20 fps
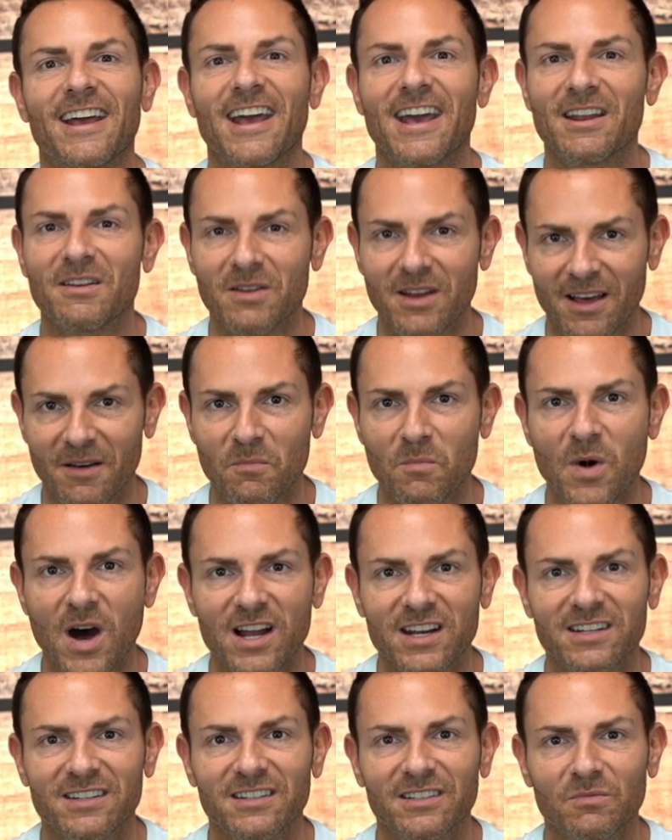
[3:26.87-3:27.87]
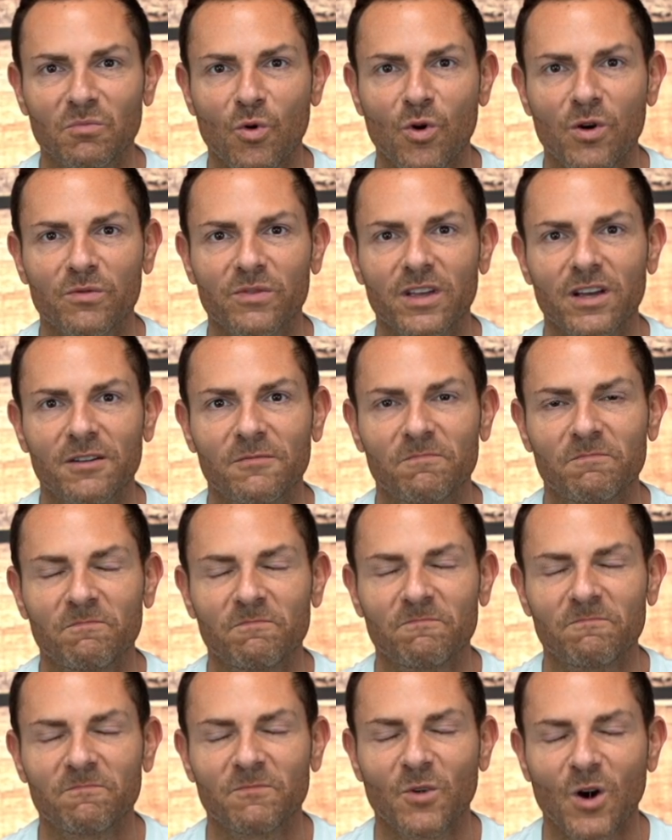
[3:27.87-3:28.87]
and body dysmorphia,
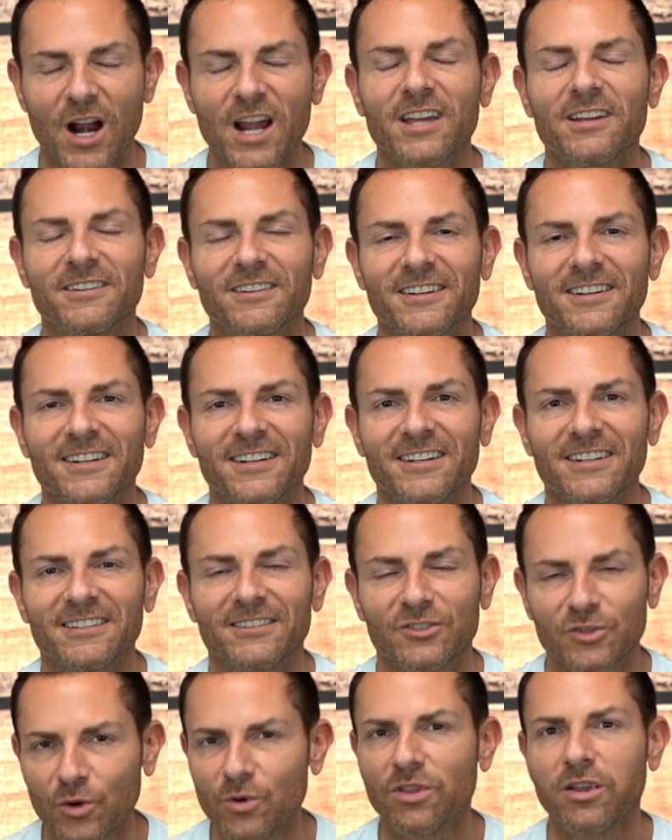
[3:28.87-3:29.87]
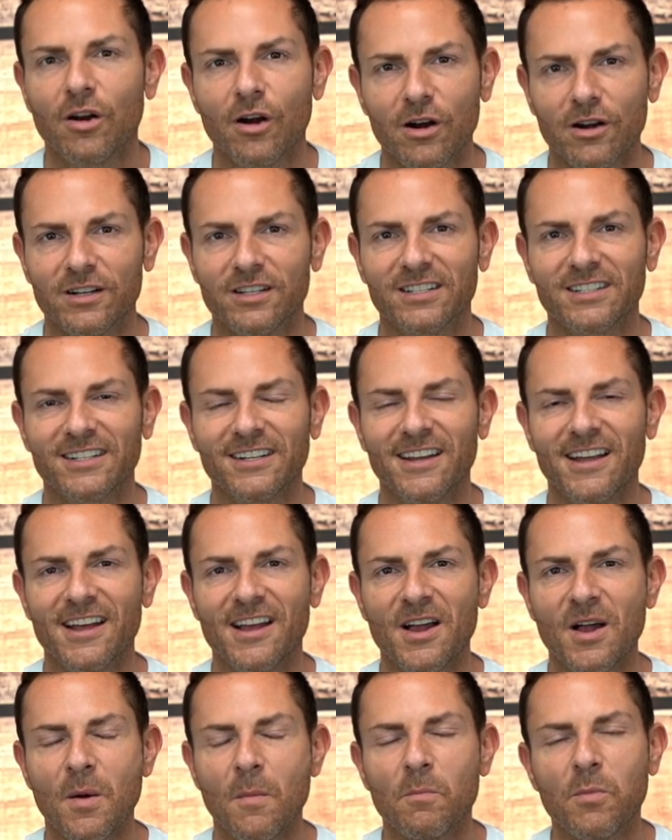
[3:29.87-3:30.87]
right? Truth hurts.
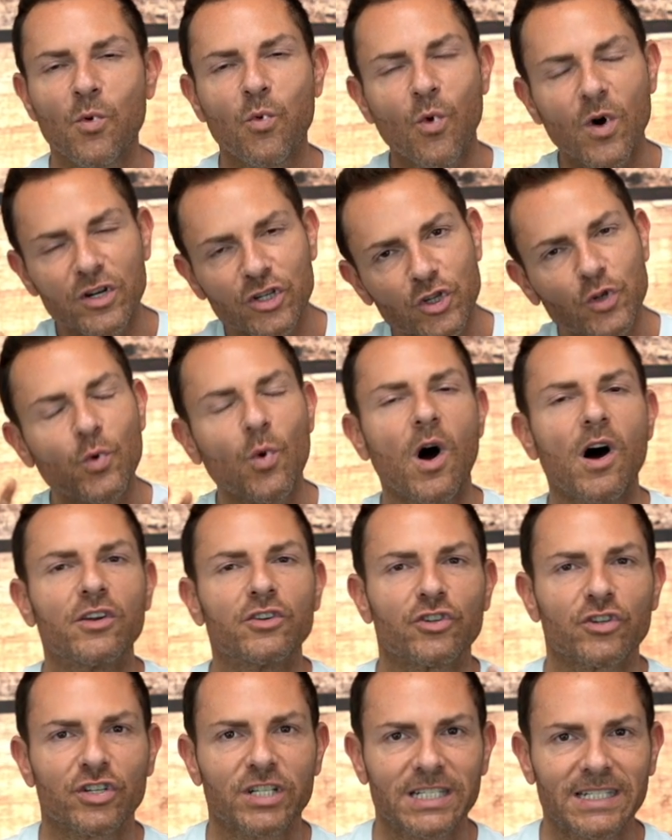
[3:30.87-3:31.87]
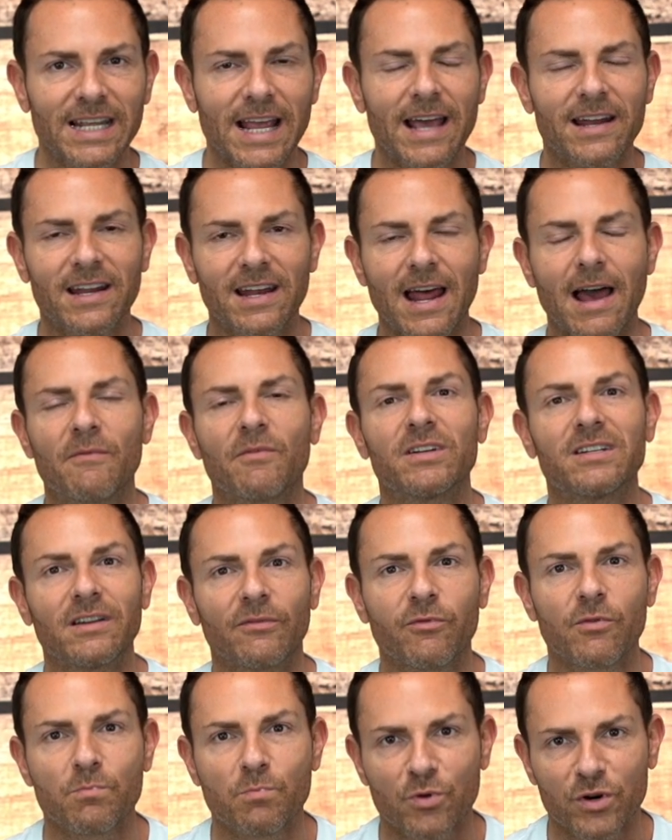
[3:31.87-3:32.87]
But once you understand and have a
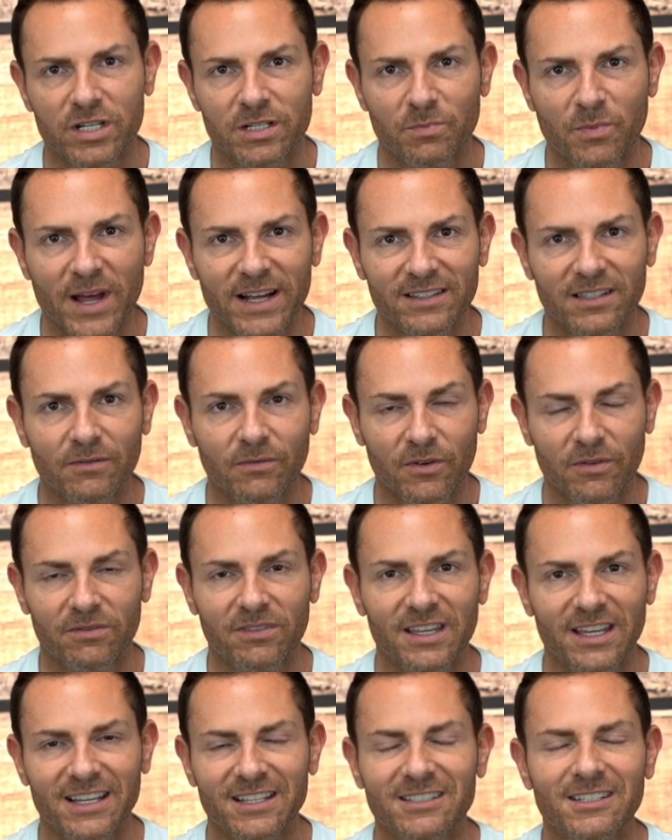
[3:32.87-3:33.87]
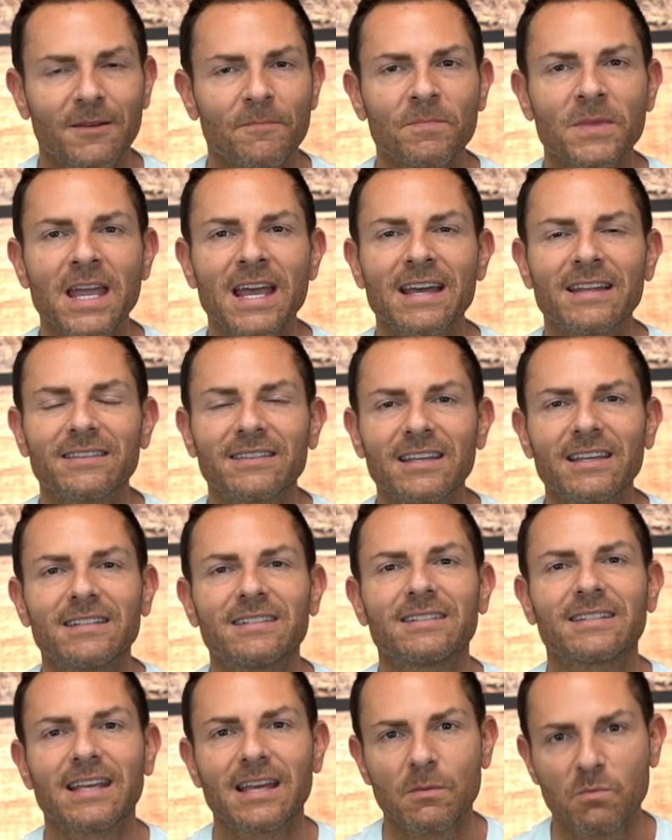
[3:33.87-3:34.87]
different perspective of things,
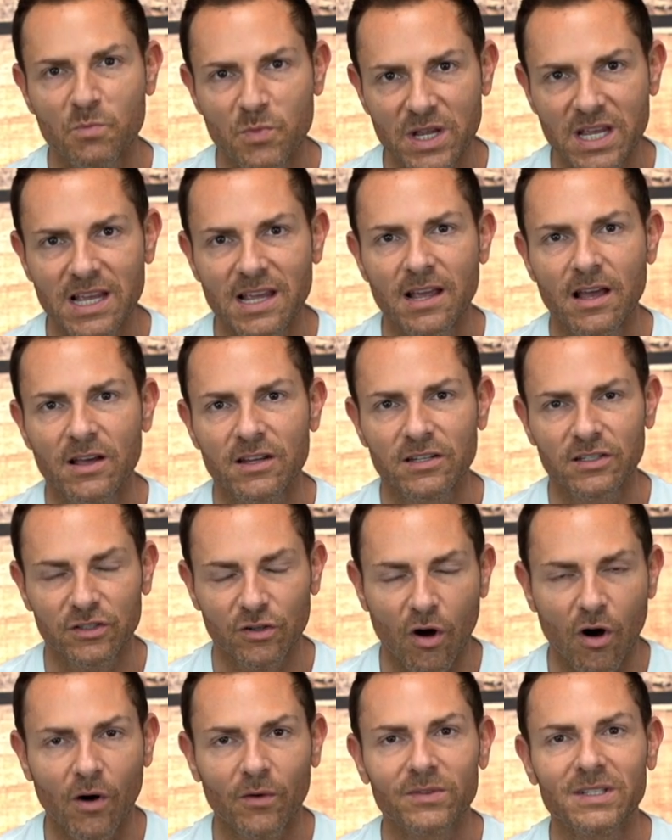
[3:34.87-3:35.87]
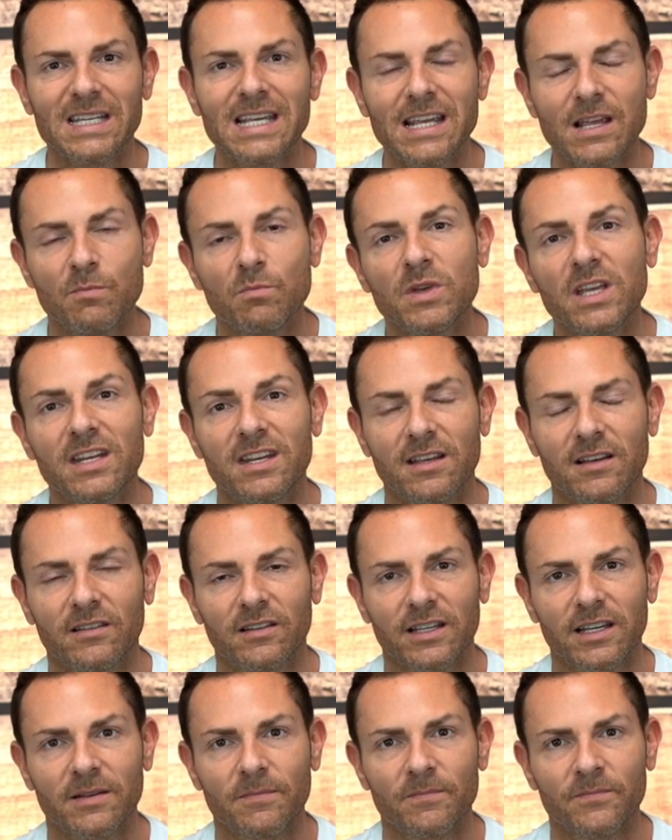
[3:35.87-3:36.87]
this can be solved
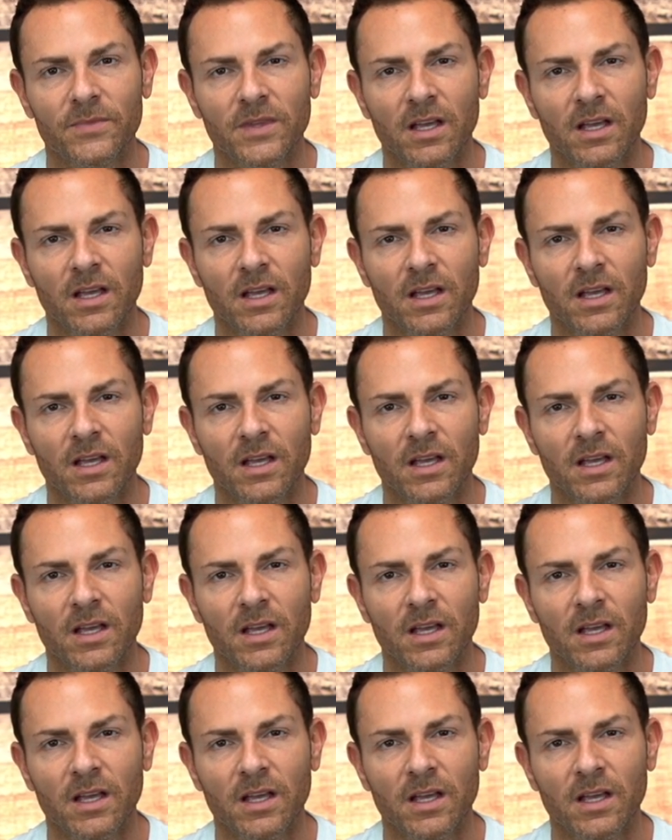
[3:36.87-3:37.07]
immediately,